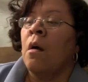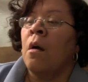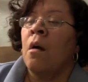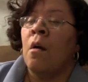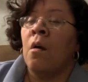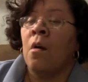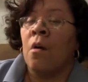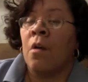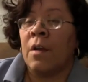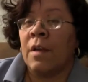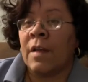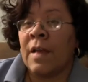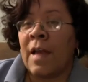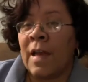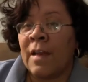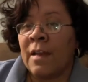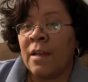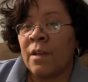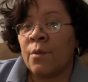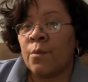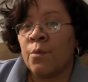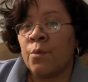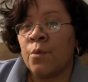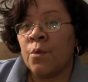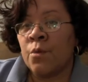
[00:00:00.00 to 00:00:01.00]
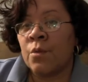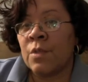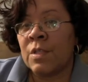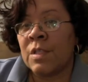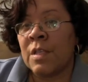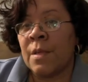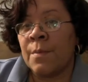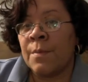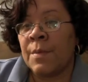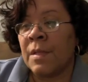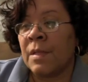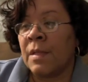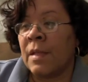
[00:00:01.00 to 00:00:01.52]
Organic Root
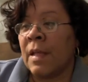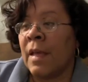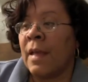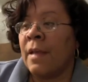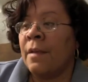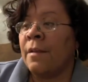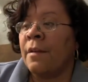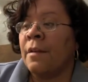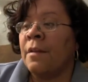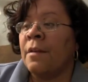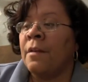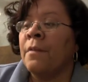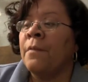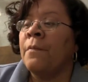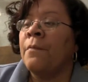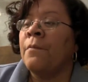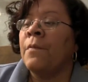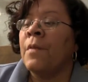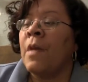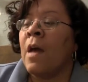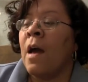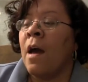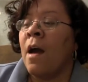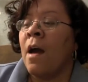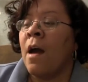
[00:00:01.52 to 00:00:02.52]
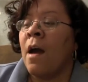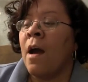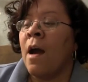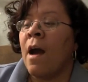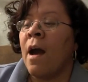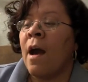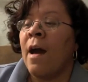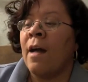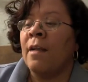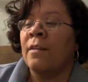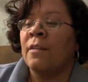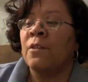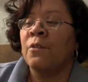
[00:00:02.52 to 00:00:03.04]
Stimulator,
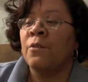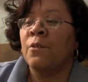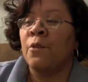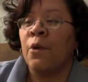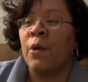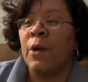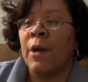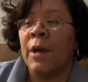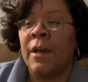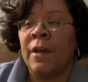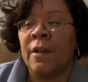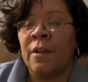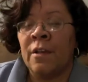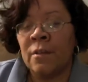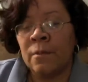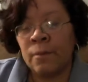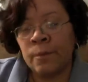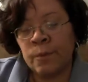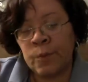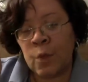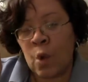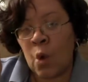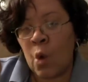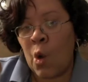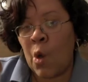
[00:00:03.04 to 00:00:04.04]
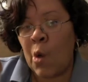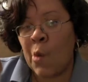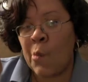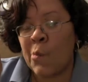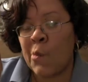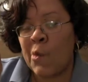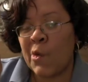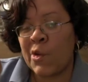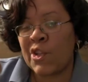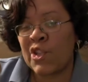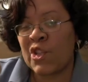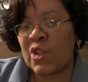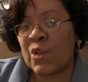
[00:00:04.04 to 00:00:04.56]
olive oil, oil
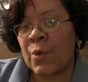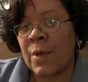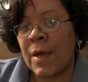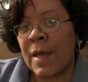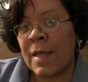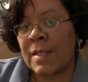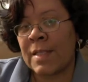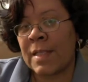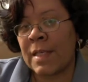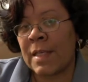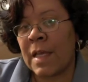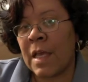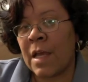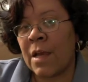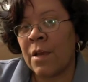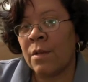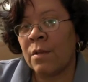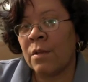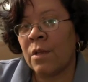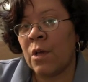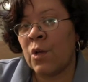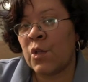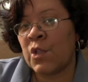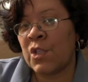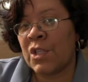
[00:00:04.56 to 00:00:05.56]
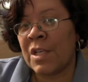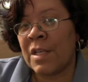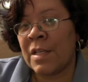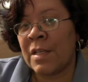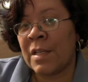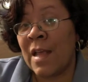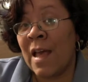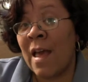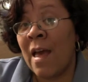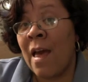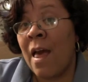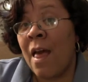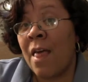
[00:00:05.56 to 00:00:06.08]
moisturizing hair lotion.
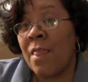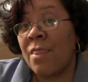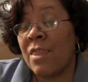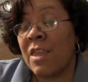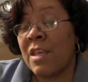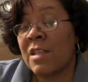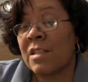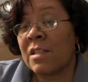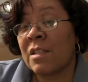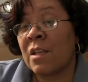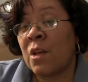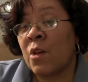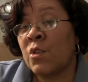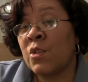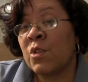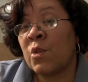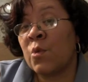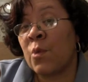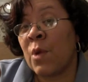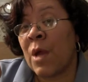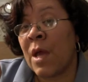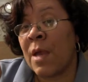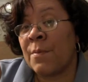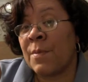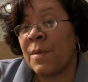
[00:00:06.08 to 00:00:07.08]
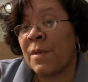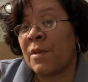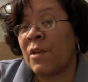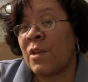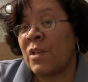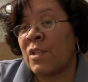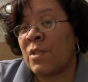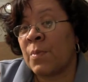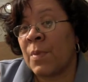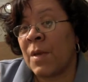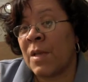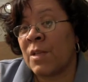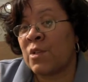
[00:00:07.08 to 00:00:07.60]
This goes away
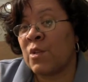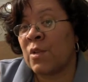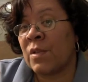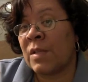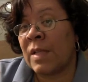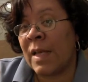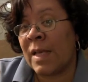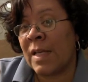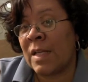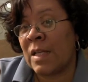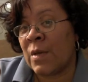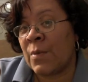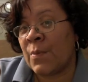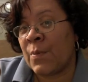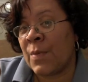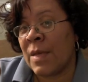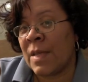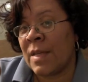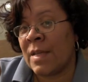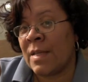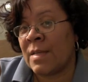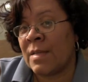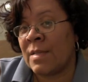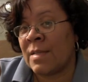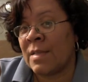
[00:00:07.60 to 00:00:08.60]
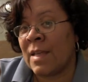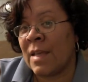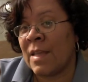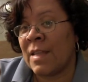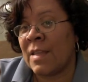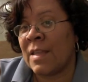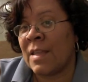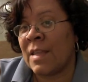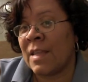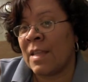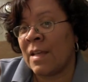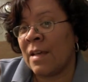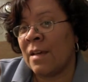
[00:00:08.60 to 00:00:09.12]
because petrolatum is
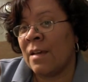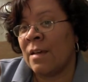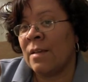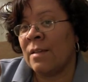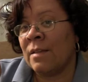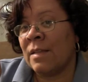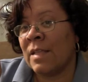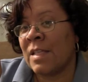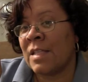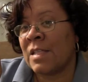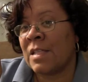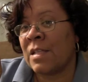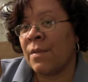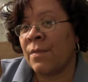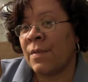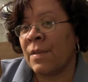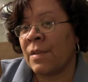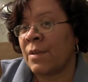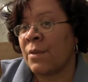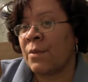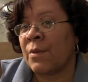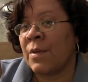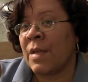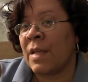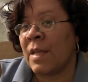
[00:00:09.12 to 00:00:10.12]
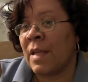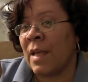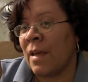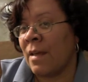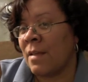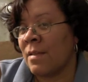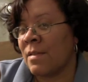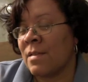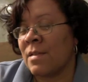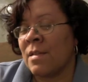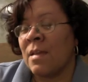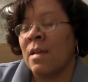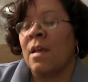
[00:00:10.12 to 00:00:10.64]
in the list of
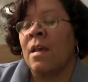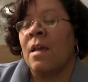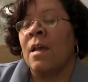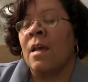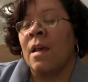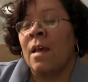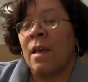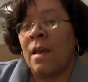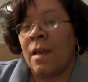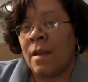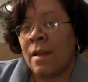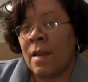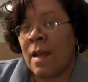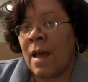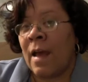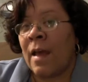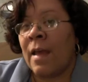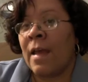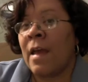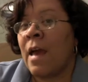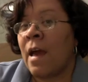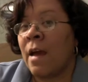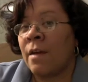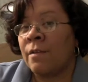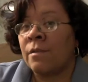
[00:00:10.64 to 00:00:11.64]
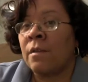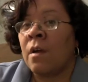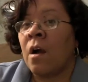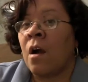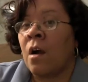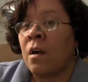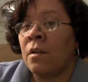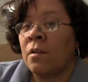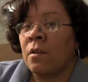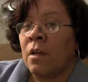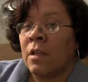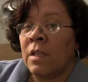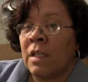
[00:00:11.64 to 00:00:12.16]
ingredients. And I have
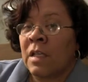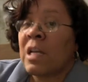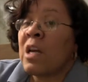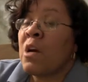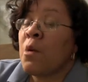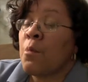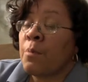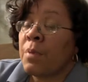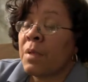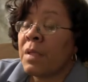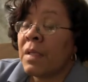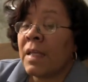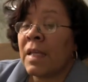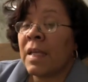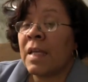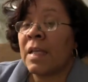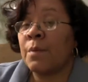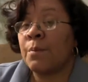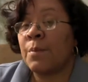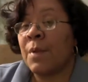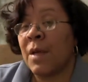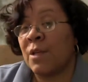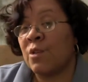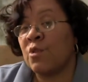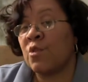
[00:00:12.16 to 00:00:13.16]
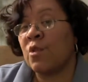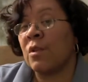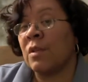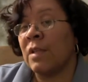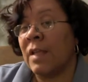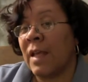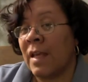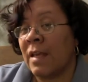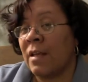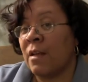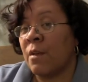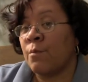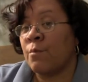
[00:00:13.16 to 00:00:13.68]
gone on a complete
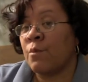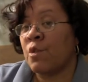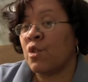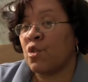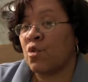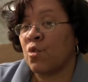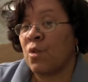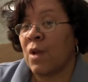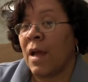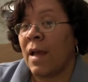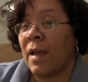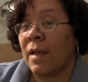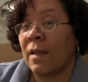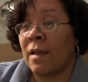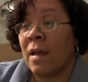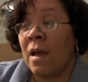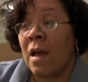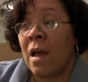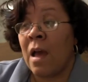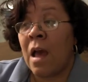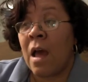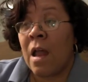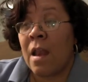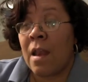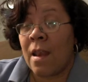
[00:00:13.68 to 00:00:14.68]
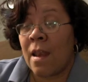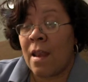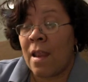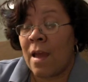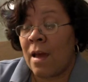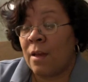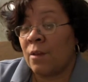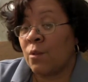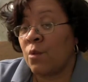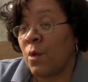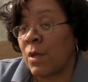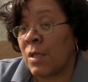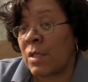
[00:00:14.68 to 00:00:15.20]
petrolatum strike.
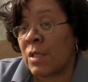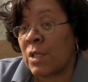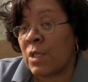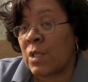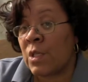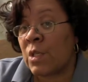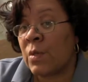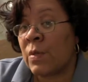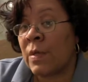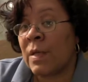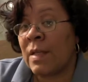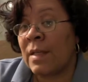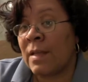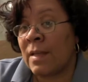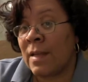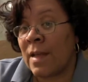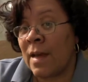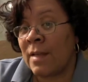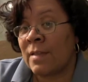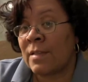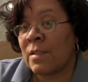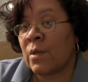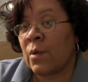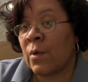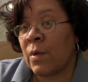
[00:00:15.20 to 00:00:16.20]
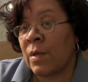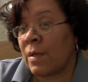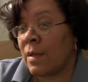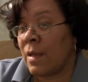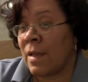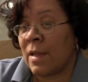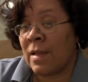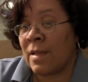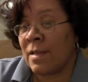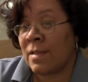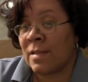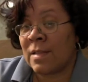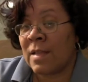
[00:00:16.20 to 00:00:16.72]
Not going to do it.
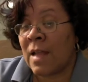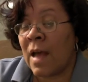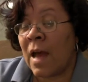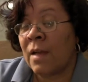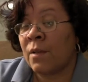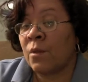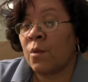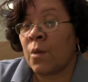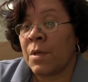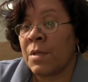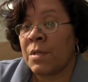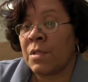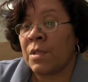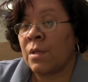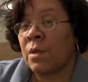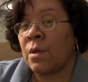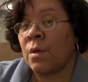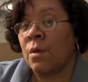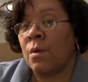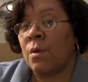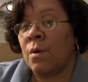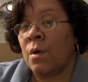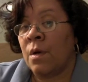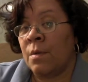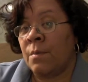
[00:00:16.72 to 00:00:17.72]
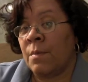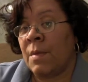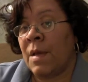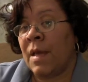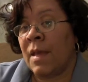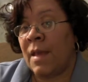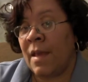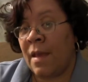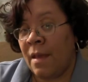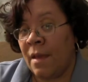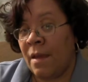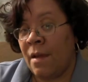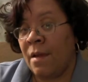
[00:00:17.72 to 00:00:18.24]
It is not going to go on my
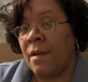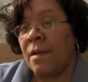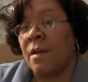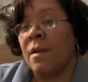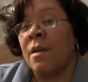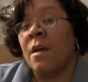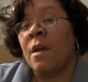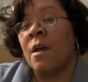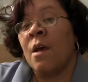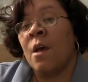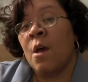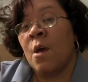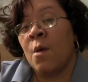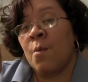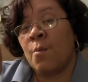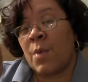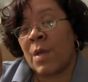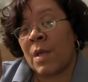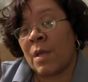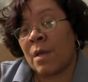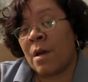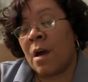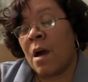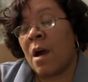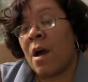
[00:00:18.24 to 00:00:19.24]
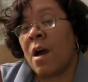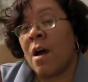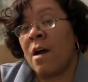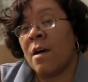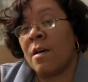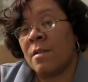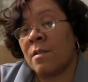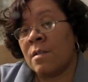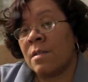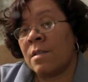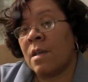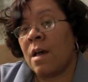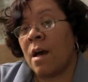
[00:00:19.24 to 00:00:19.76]
hair
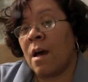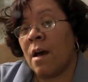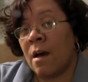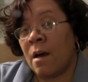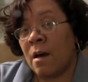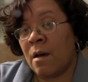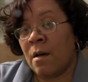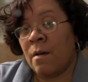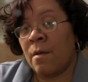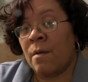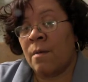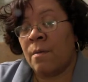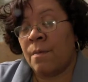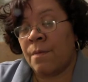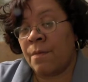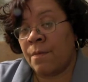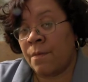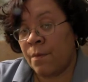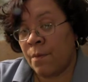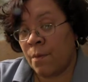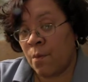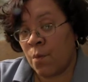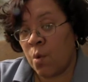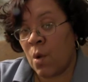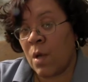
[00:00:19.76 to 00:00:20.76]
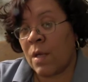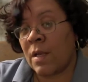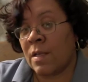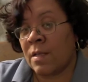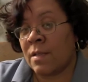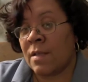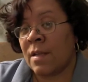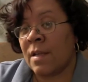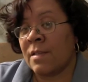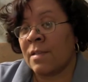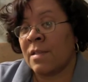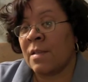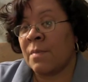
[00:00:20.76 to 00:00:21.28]
because of what it
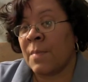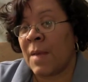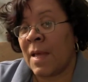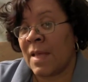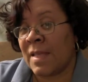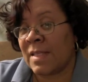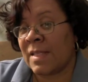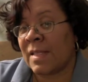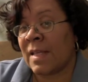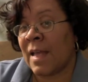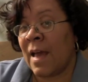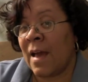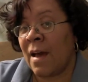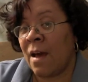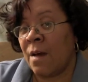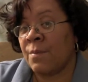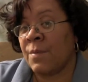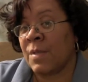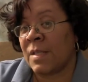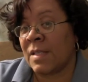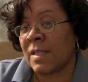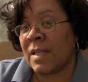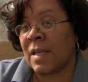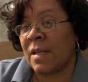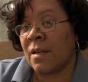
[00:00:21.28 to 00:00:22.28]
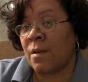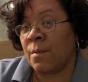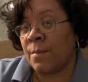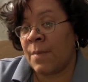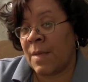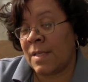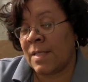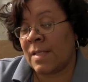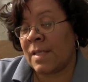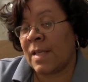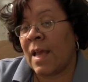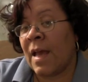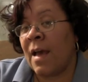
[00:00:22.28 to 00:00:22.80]
does to my scalp, the skin on my
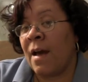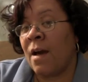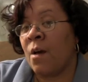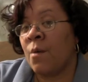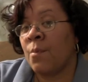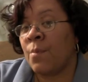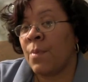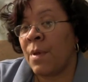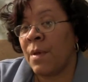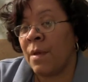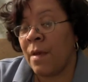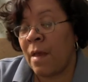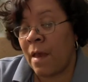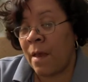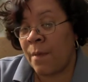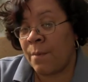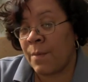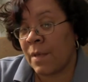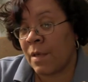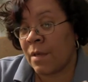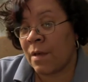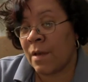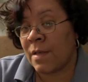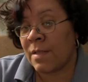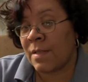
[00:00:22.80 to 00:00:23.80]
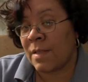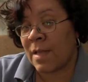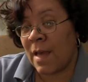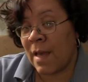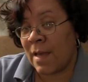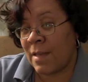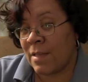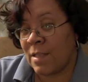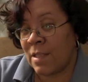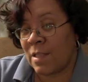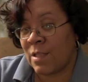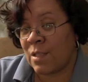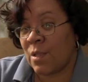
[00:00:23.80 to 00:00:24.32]
scalp, and because I
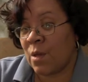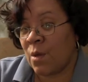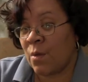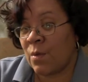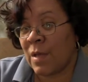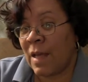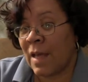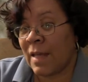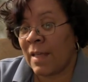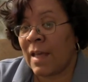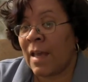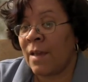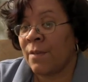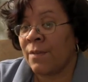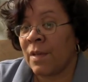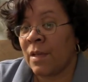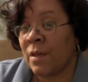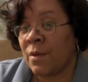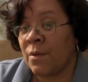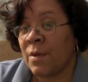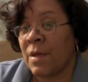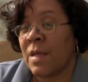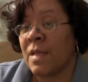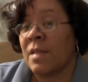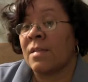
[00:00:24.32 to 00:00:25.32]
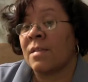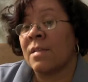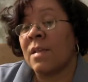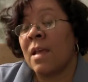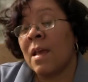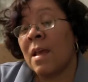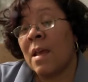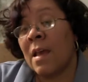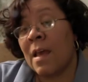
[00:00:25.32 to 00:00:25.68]
just don't like heavy grease.